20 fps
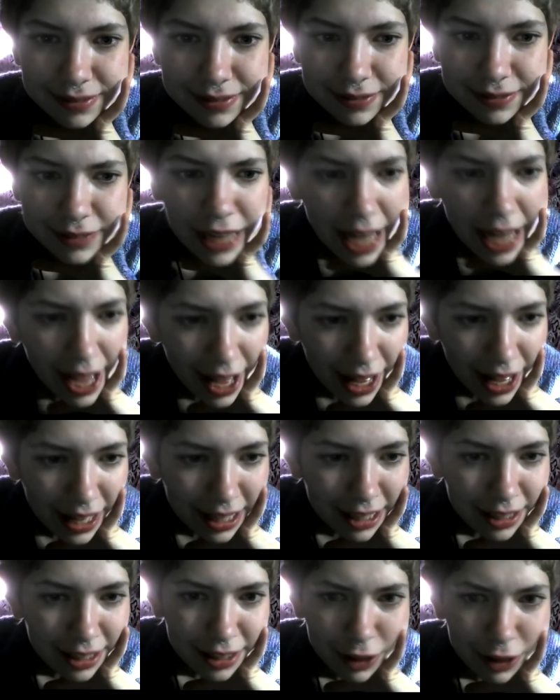
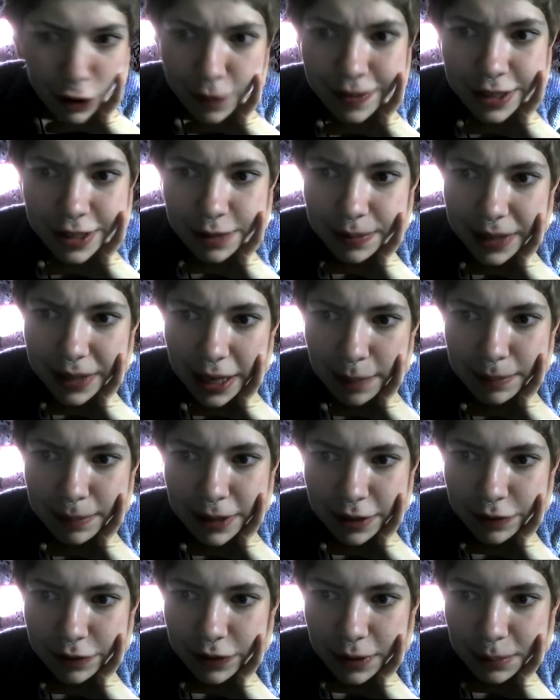Yeah. COVID's been
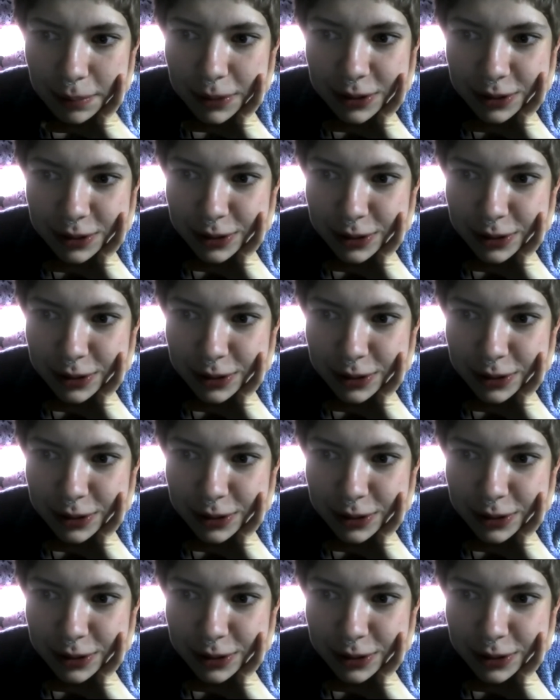happening for almost